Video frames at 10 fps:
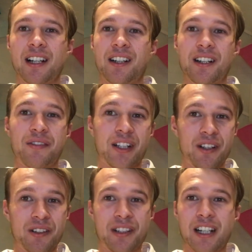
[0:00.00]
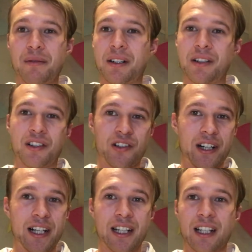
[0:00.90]
A lot of alone time, a lot of
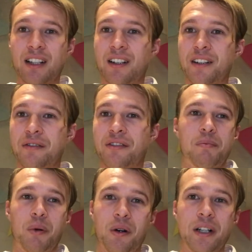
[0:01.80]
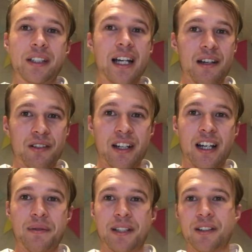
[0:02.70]
training, a lot of boring down
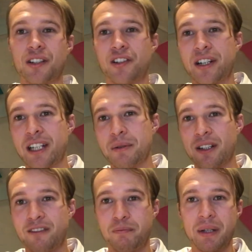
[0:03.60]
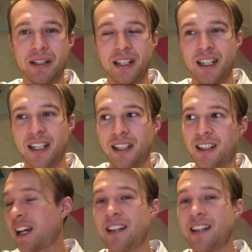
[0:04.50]
times that you got to try and keep yourself busy.